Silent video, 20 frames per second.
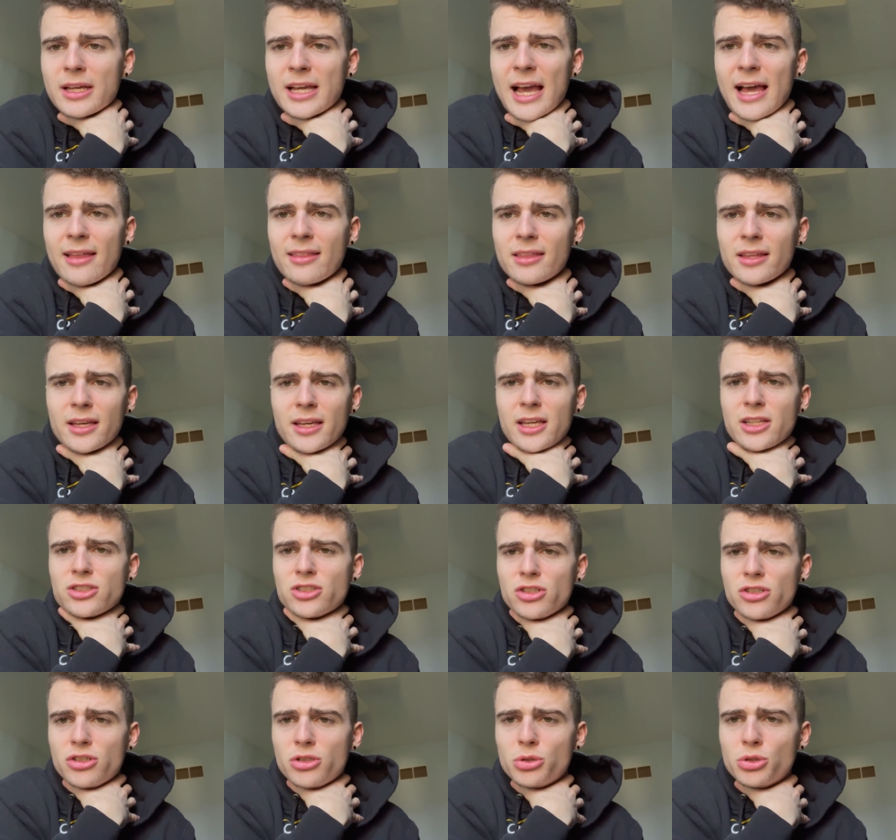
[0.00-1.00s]
Catholic
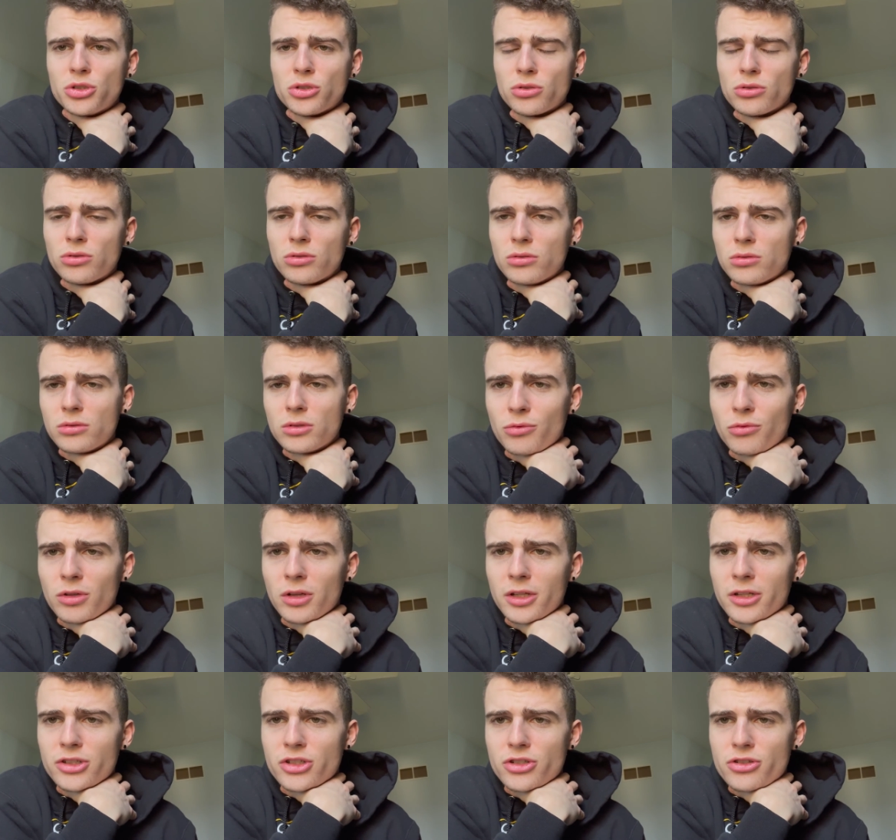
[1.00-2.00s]
institutional
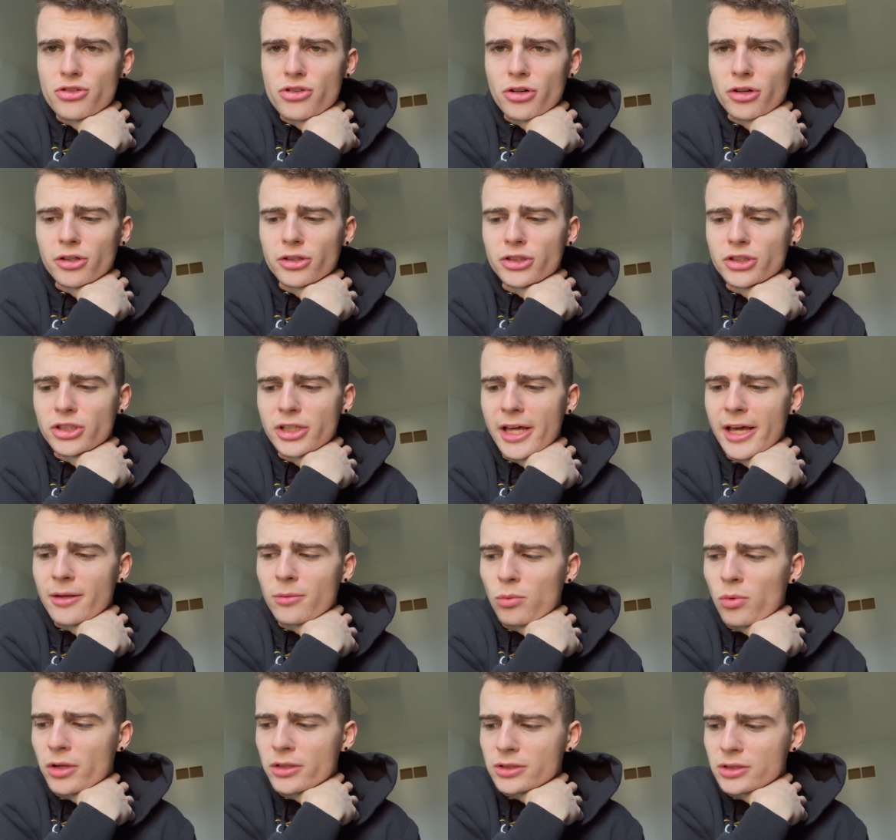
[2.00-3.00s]
religion church
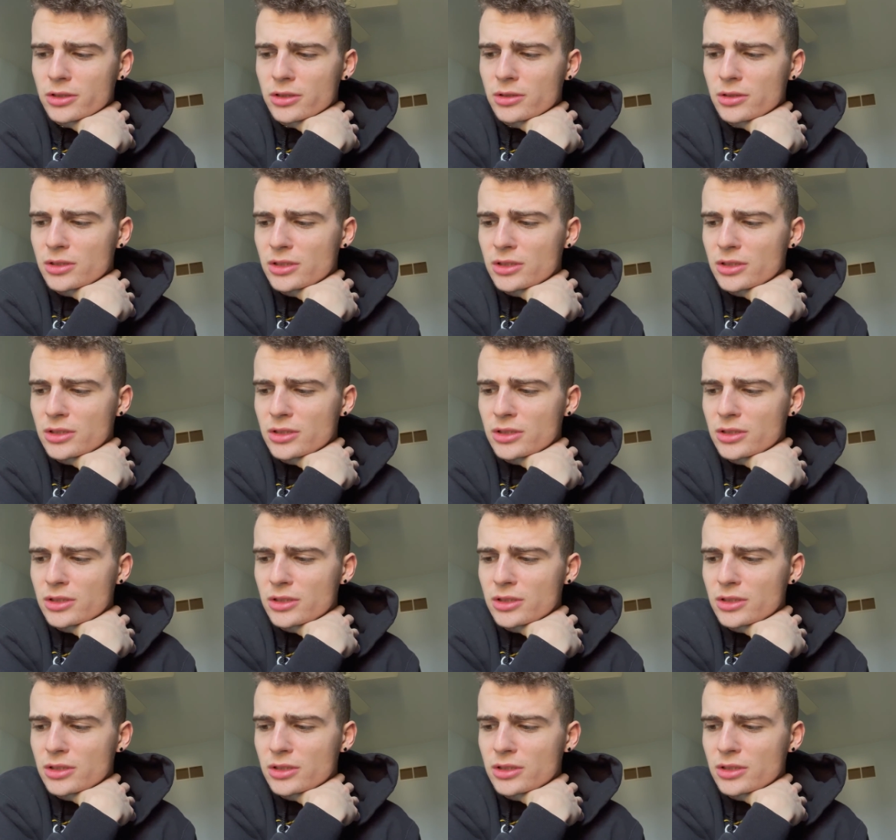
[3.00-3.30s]
that wants to